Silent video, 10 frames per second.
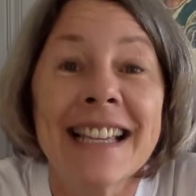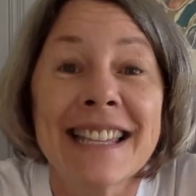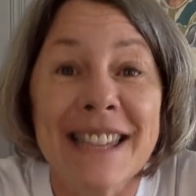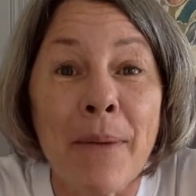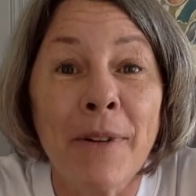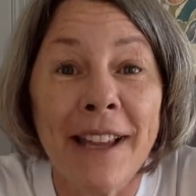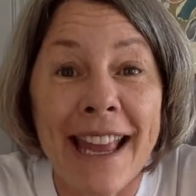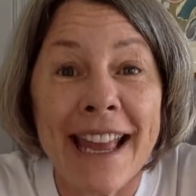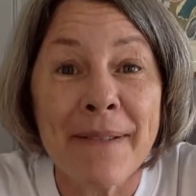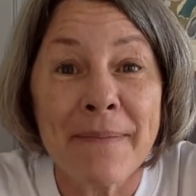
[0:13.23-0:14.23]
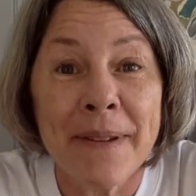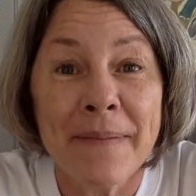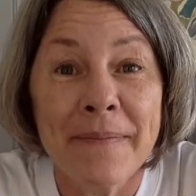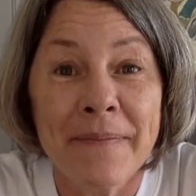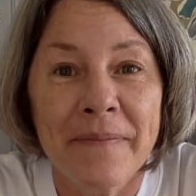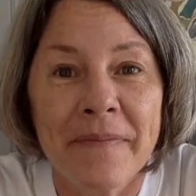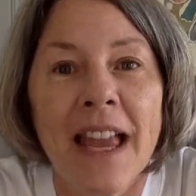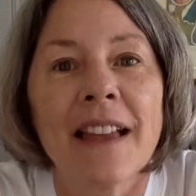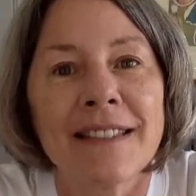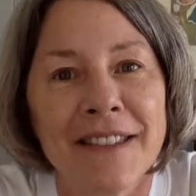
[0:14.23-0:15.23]
summer camp
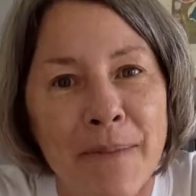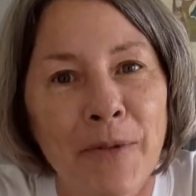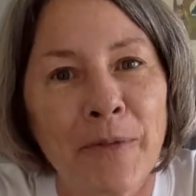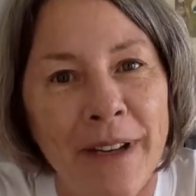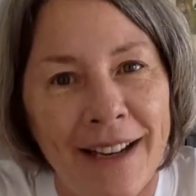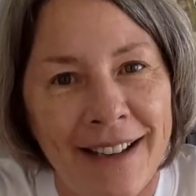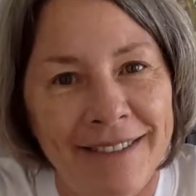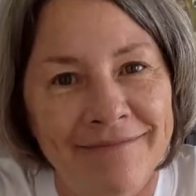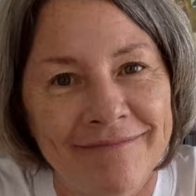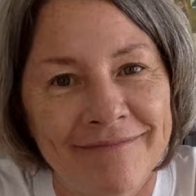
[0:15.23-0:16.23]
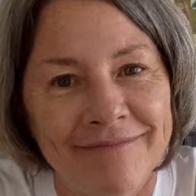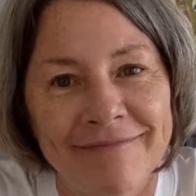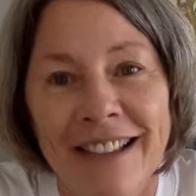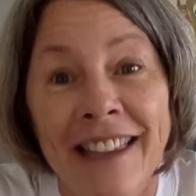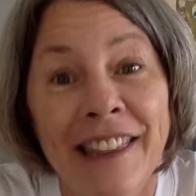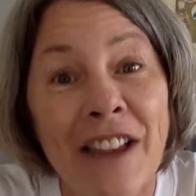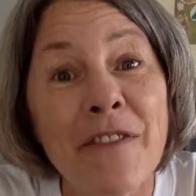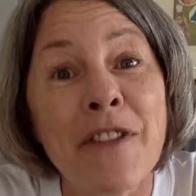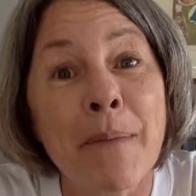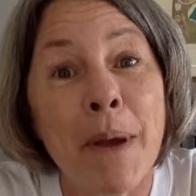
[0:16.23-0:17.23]
and summer reading.
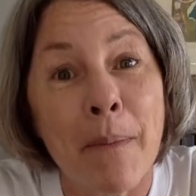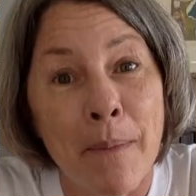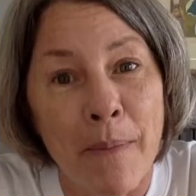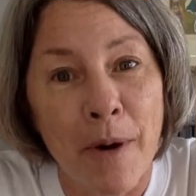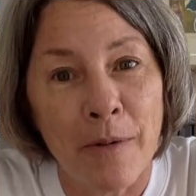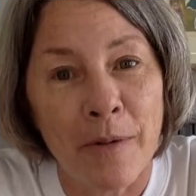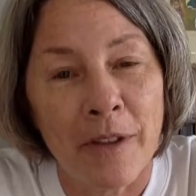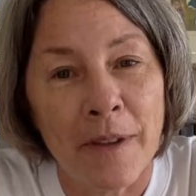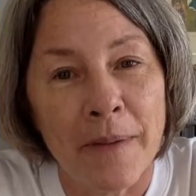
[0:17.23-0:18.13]
Love them both.